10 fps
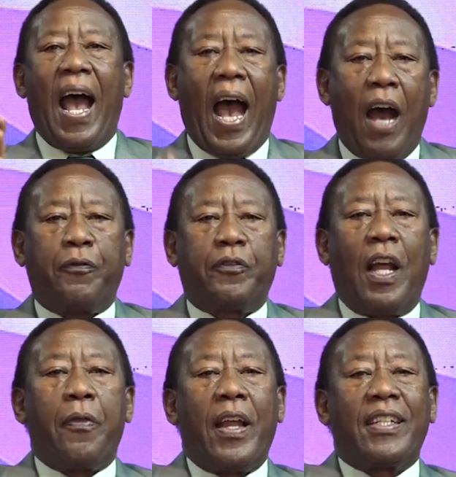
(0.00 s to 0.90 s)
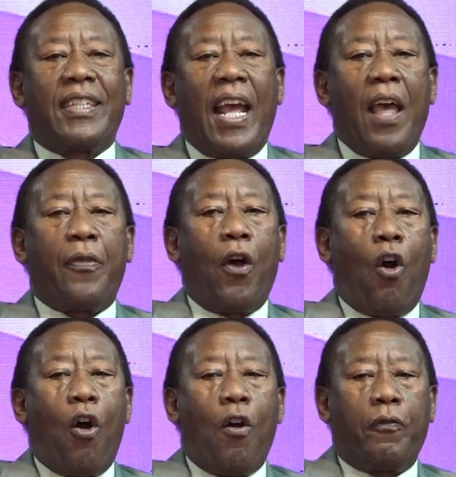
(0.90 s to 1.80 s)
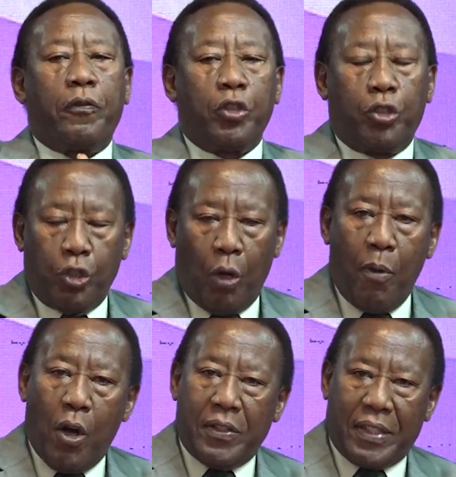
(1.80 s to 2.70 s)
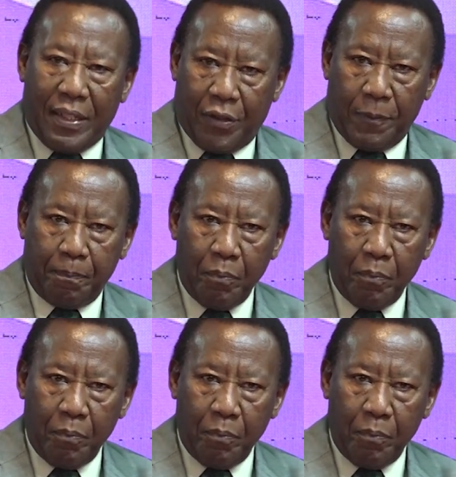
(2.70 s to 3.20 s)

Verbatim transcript: after the death of Moses.